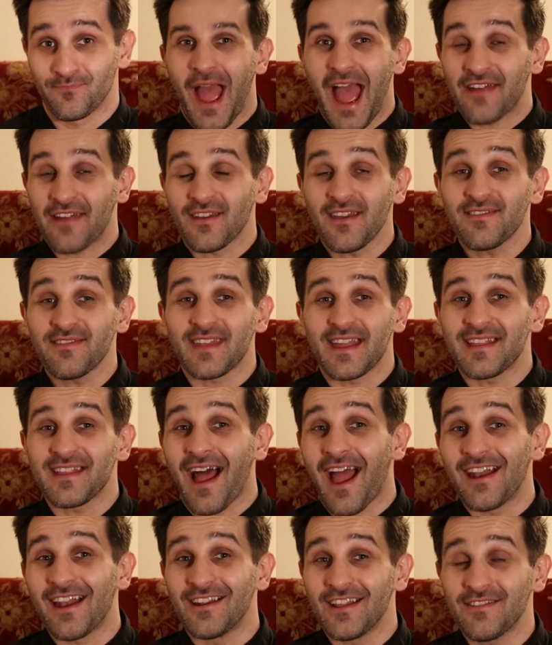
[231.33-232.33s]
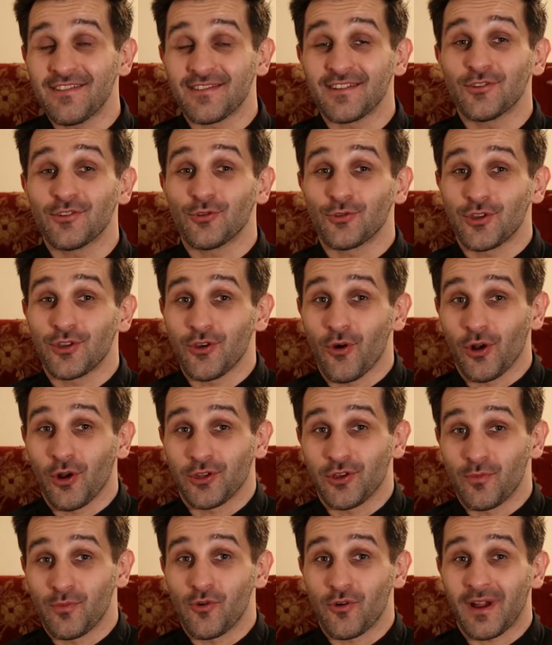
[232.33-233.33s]
As I said, I listened to the
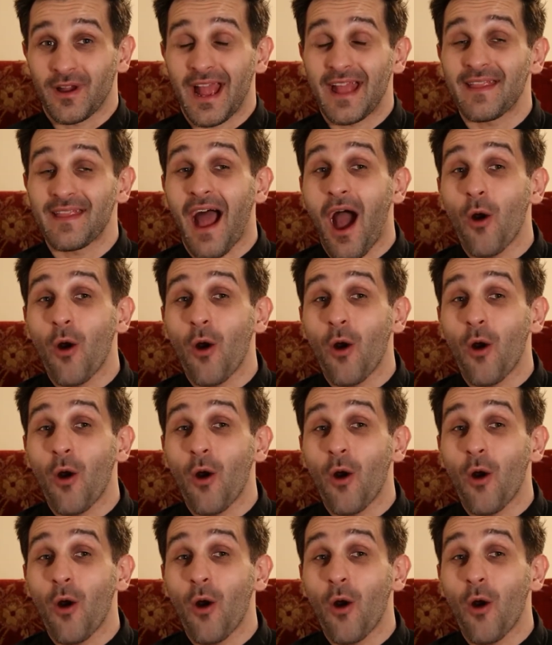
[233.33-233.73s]
audiobook and